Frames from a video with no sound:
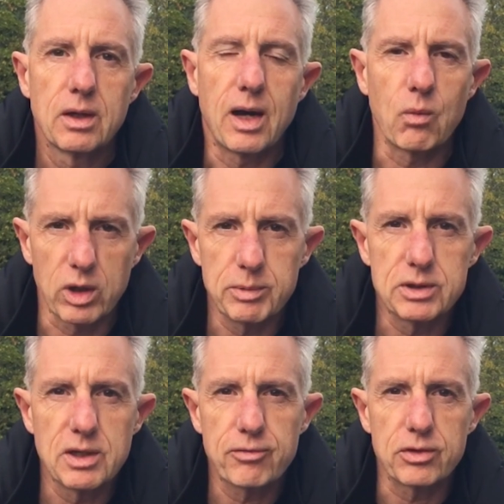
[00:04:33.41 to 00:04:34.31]
I want to be
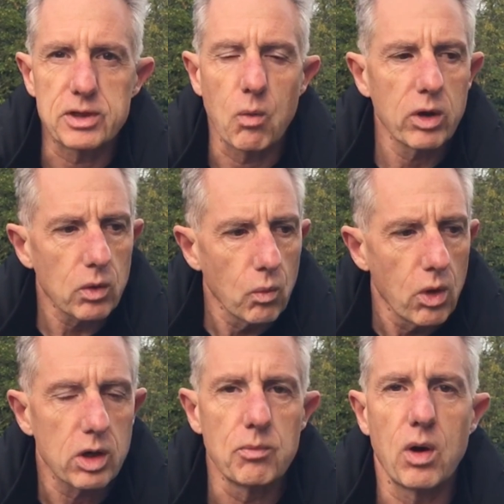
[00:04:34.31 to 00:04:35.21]
different. I want to
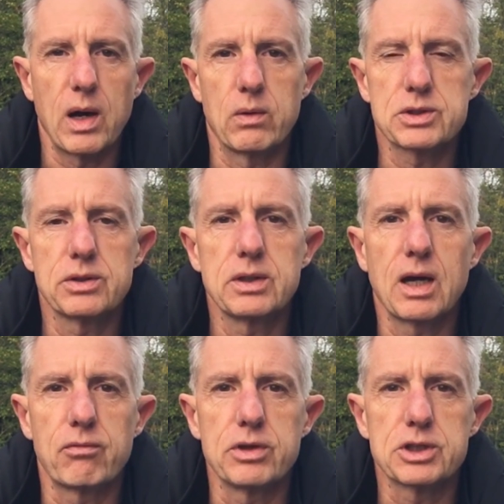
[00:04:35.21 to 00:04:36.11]
work more hours than the
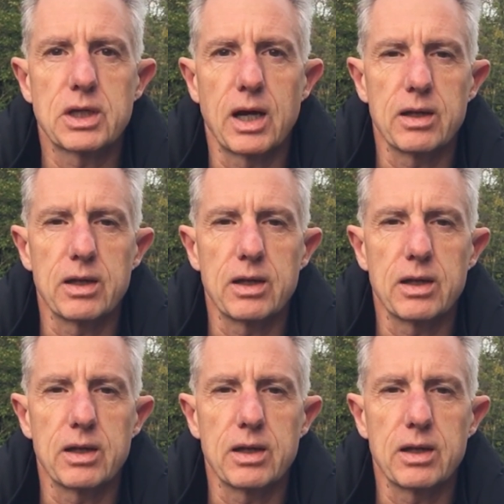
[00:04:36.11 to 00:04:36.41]
average guy,